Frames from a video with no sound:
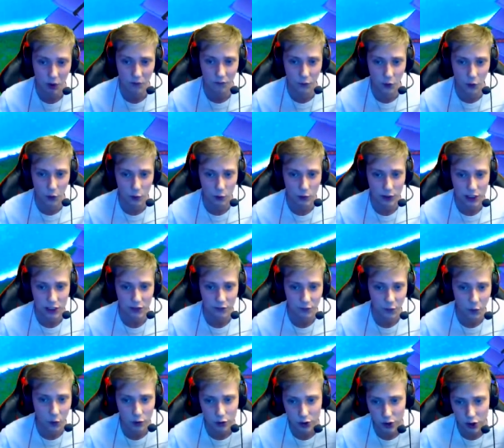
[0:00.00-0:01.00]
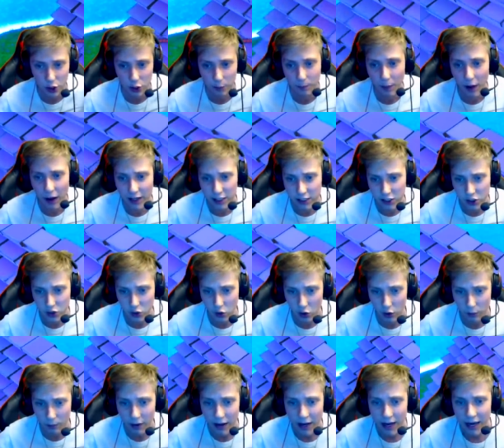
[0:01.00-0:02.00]
forward, which is forced to by the storm.
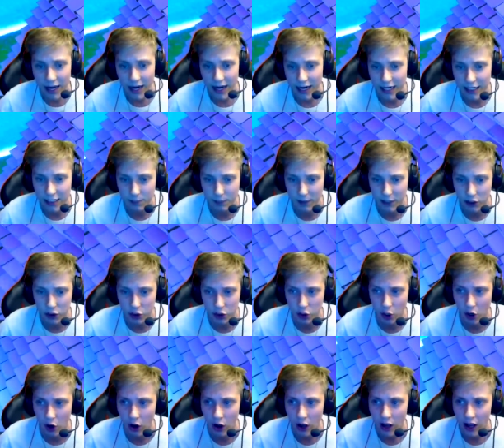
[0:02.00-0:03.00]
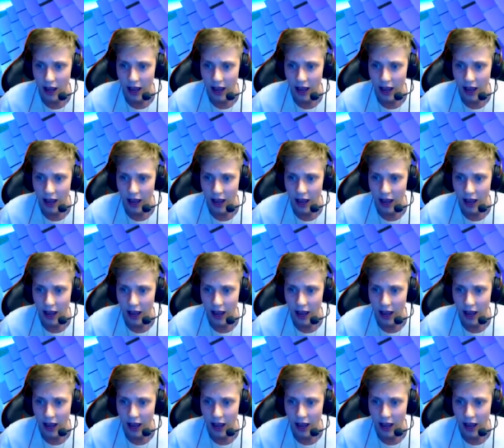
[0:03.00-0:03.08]
He's been shot.